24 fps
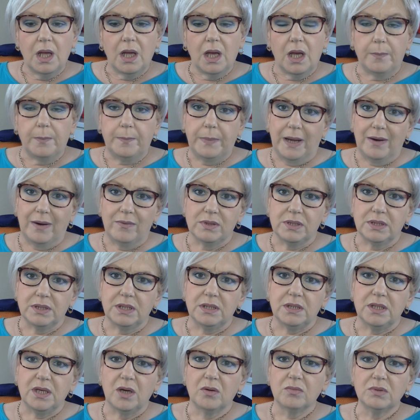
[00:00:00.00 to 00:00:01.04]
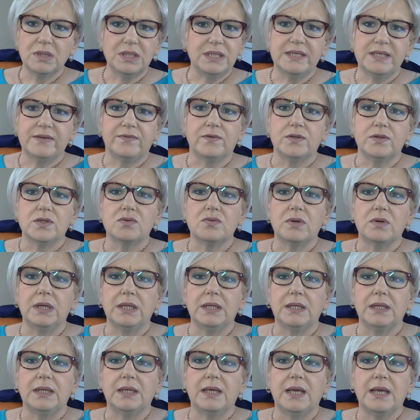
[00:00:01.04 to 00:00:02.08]
apparently the only difference
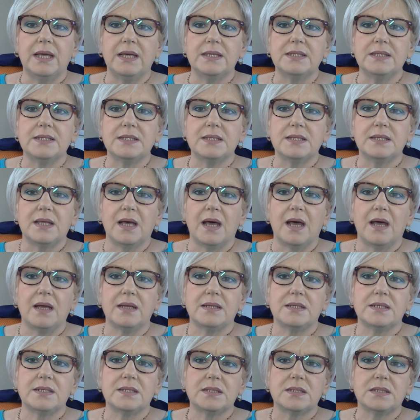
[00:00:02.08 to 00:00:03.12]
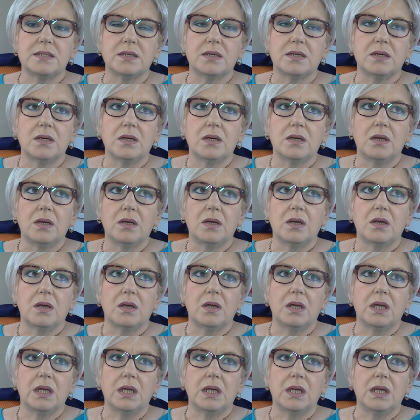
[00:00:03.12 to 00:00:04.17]
really is that
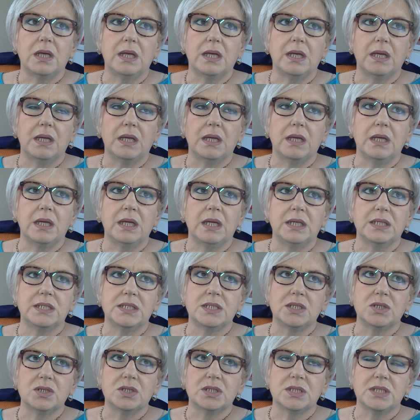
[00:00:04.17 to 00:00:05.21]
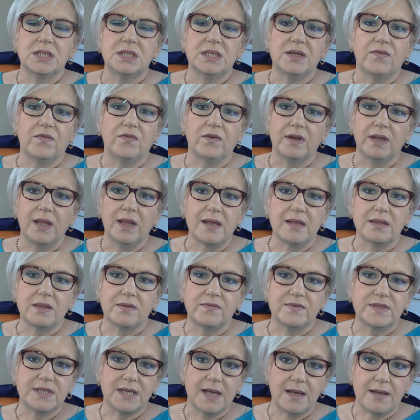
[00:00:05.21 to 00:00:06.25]
it's just a different length
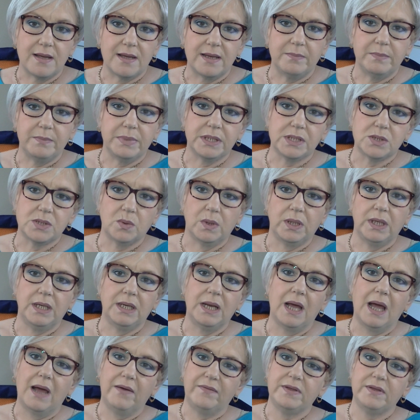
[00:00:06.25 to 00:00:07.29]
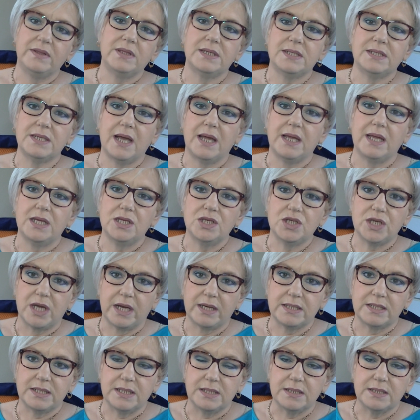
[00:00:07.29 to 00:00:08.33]
of time between having the dye
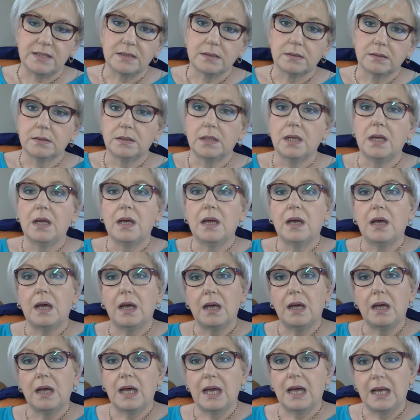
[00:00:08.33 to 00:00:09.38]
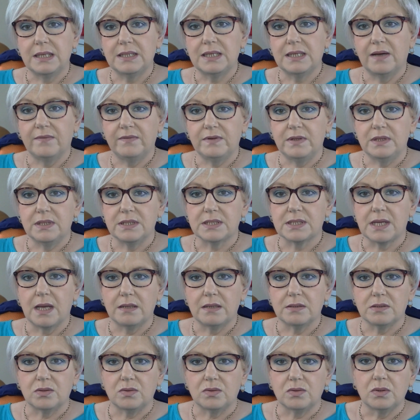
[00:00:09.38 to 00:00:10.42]
injected and having the
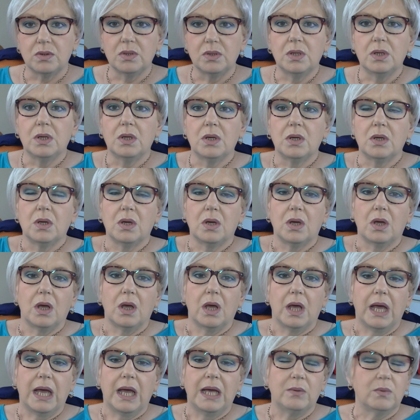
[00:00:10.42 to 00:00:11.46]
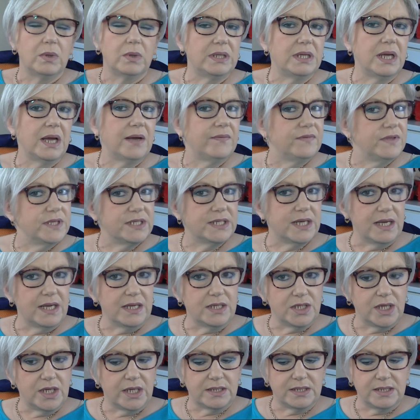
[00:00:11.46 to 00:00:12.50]
scan done. And when you have the dye
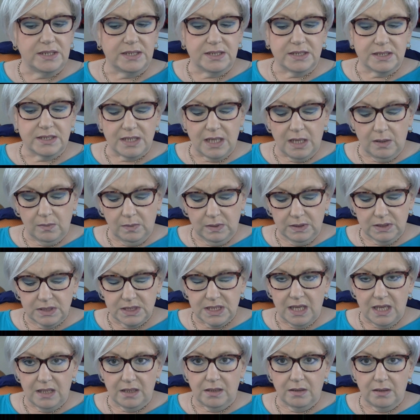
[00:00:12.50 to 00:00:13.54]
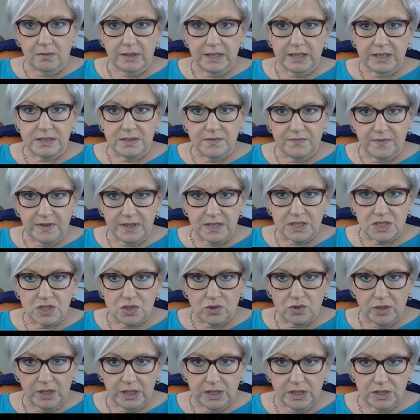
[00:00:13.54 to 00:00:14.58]
injected, I will tell you, it's a very
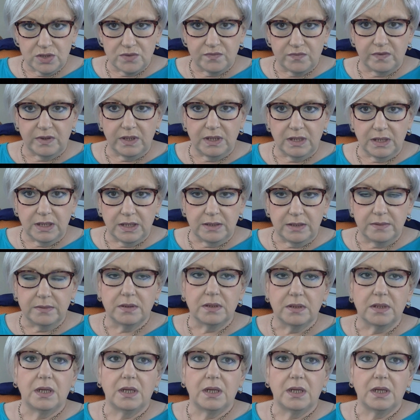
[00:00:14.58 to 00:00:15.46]
strange feeling.